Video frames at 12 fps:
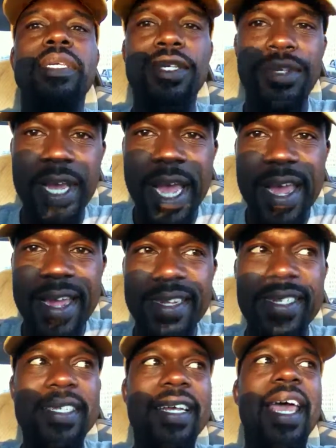you
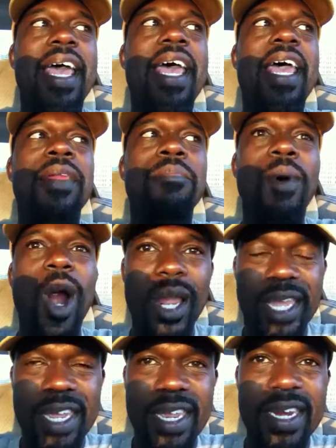guys and
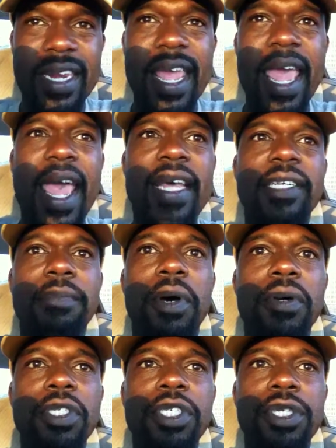marketing as
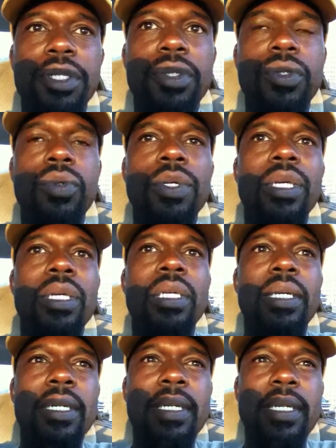opposed to
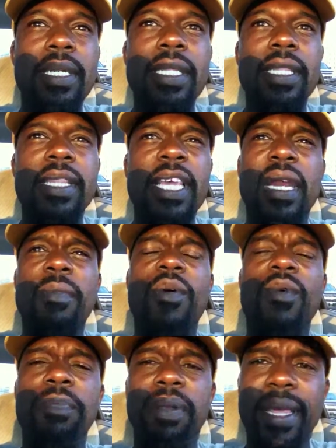thinking
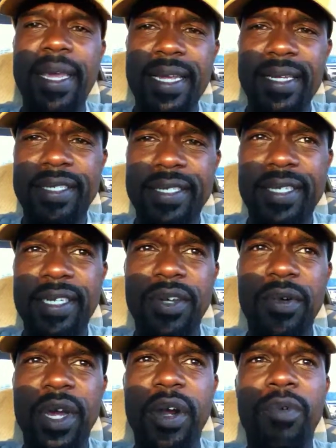about what plays, you
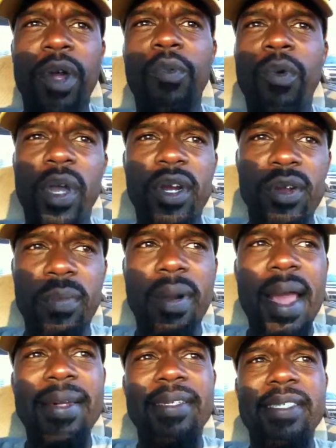know, we're going to run, what we're going to do at
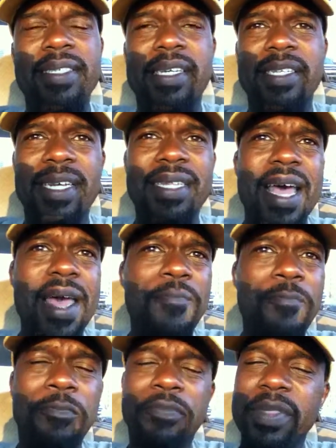practice and such like that.
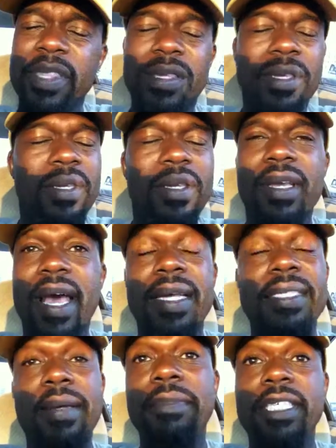
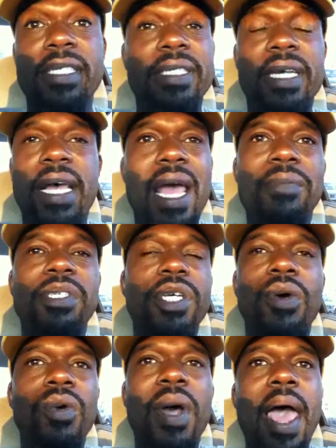Guys, I'm just, I'm
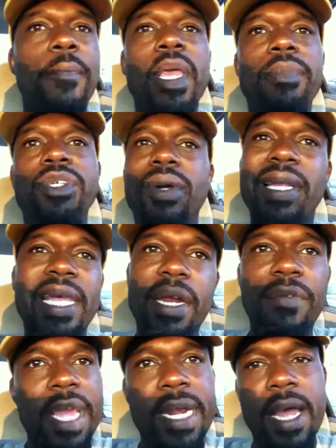so happy. I'm so
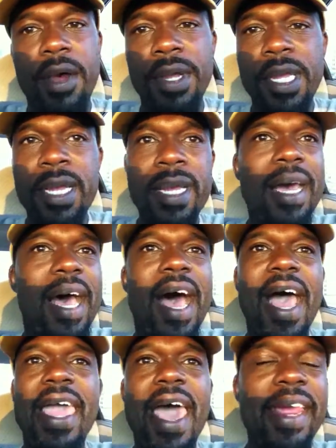elated right now.
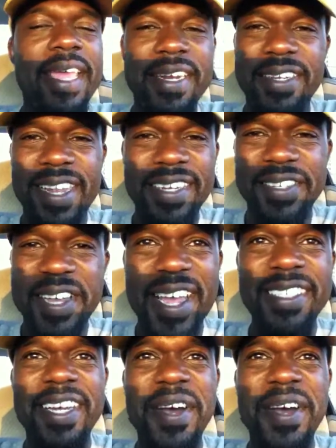I gotta get let you guys